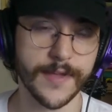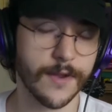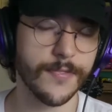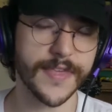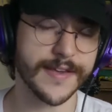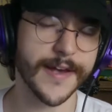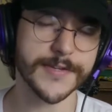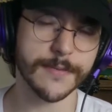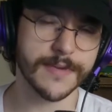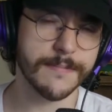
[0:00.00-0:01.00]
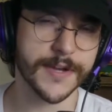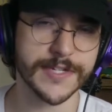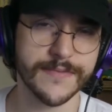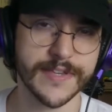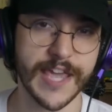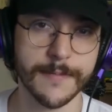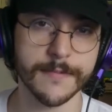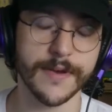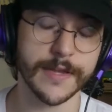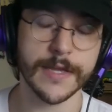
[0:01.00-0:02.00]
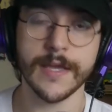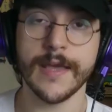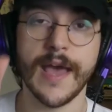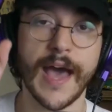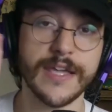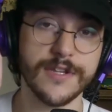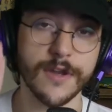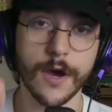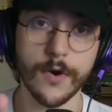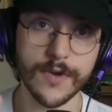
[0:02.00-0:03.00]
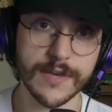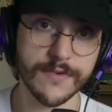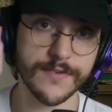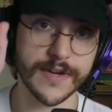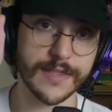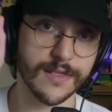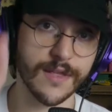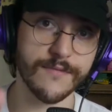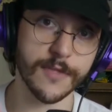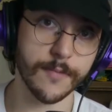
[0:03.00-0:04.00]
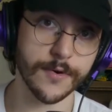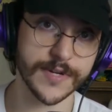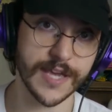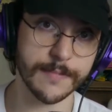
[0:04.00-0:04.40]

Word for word: I don't think Gus would be much of a gamer, but I know he would fucking love the board game